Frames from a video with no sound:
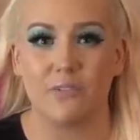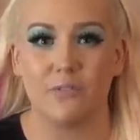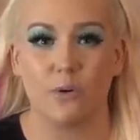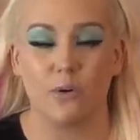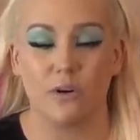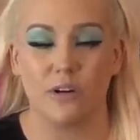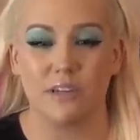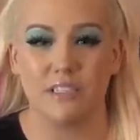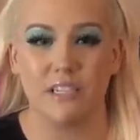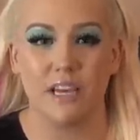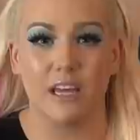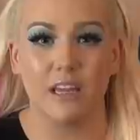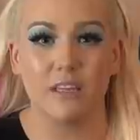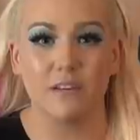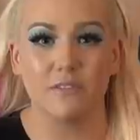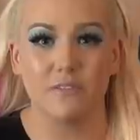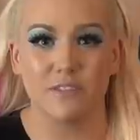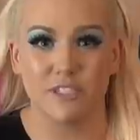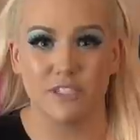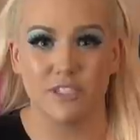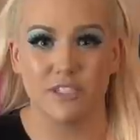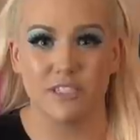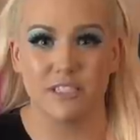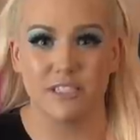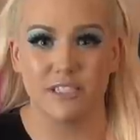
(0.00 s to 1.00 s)
for a
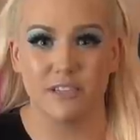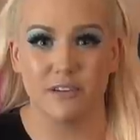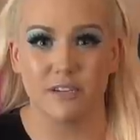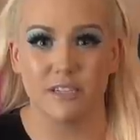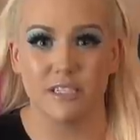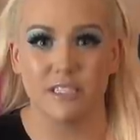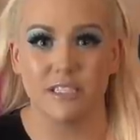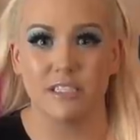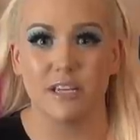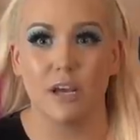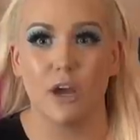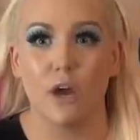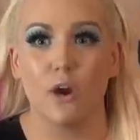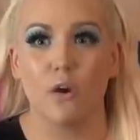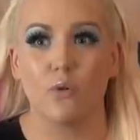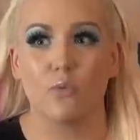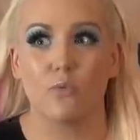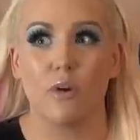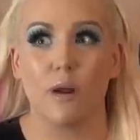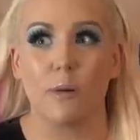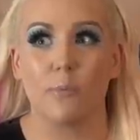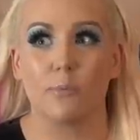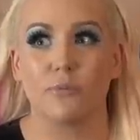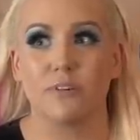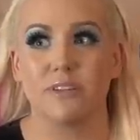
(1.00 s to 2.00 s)
television series
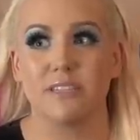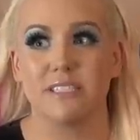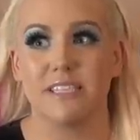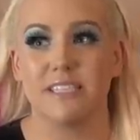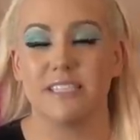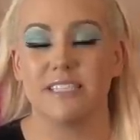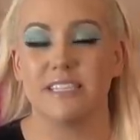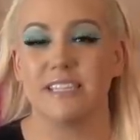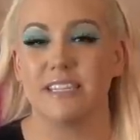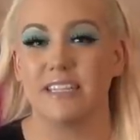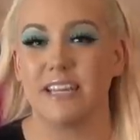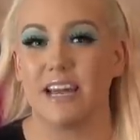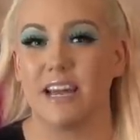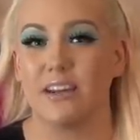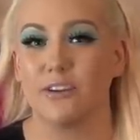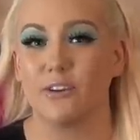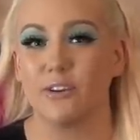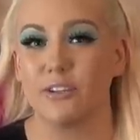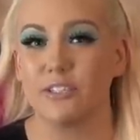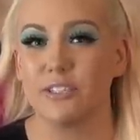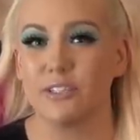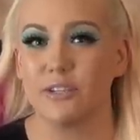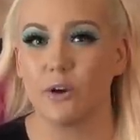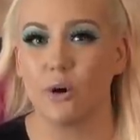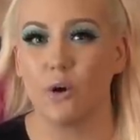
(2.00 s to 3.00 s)
representing that
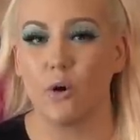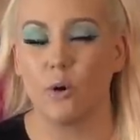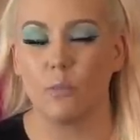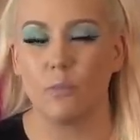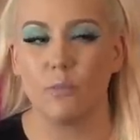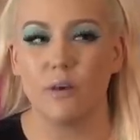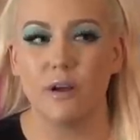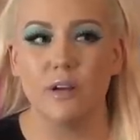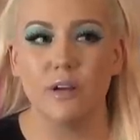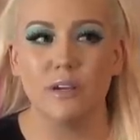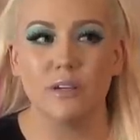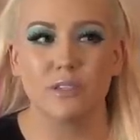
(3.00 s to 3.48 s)
nursing home.